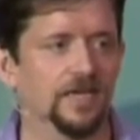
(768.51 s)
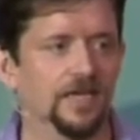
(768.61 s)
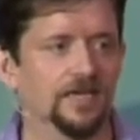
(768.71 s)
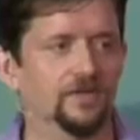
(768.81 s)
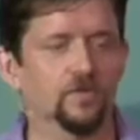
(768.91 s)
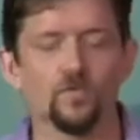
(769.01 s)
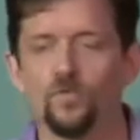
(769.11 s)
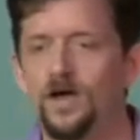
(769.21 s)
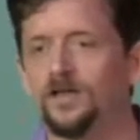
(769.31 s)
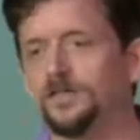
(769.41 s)
and
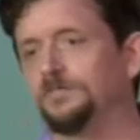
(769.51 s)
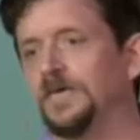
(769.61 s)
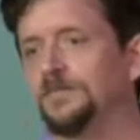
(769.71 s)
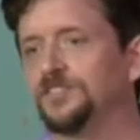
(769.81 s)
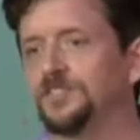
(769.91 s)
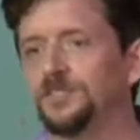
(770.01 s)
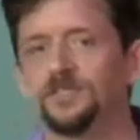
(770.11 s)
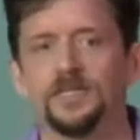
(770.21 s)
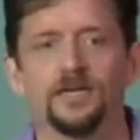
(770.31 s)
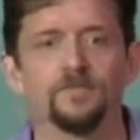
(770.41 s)
while it may be
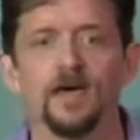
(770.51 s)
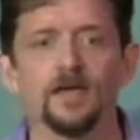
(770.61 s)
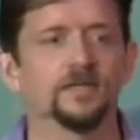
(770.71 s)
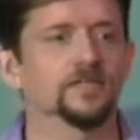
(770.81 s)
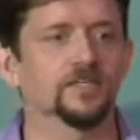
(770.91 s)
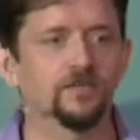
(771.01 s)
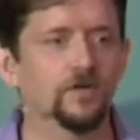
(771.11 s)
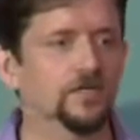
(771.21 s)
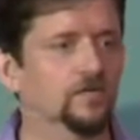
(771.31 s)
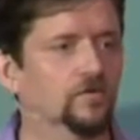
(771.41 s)
true that I'm not a good
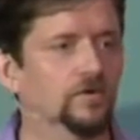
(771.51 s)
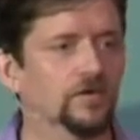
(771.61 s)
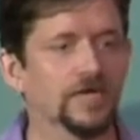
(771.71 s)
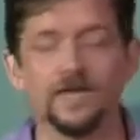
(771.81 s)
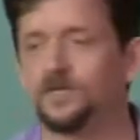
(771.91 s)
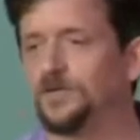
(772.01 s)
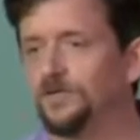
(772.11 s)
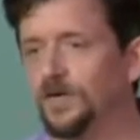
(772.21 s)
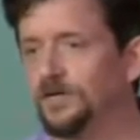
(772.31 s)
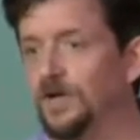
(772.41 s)
one or an
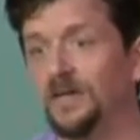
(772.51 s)
adequate one,